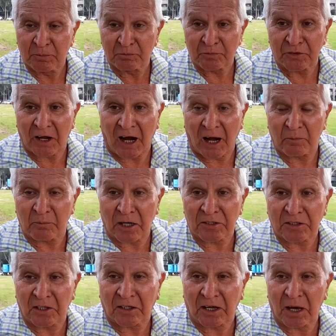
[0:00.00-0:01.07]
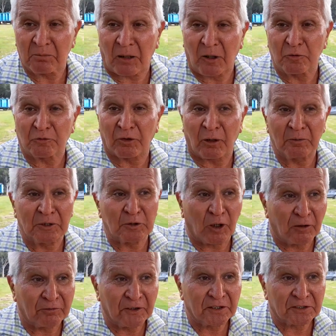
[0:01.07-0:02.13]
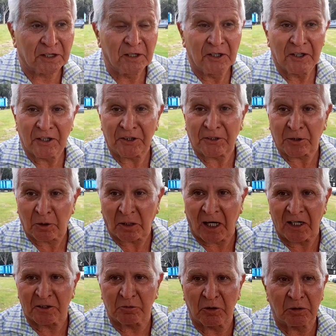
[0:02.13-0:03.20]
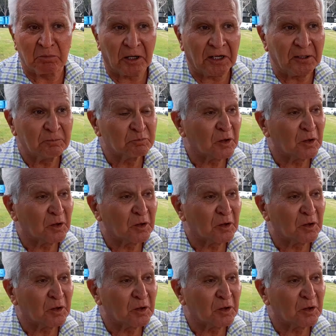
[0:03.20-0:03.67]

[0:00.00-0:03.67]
the headmaster came out from his office. He shook hands with me,